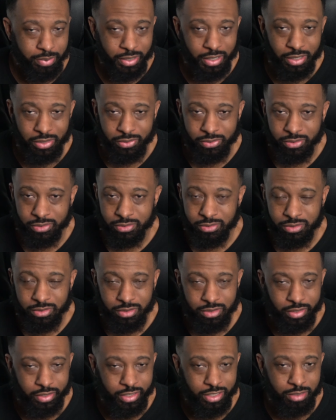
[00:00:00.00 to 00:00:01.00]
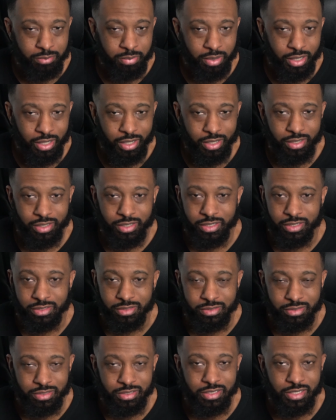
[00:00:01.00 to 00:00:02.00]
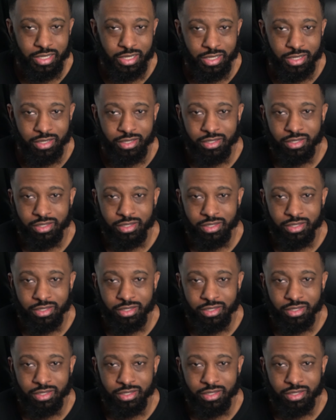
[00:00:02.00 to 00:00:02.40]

Power, King Bach, and T.I.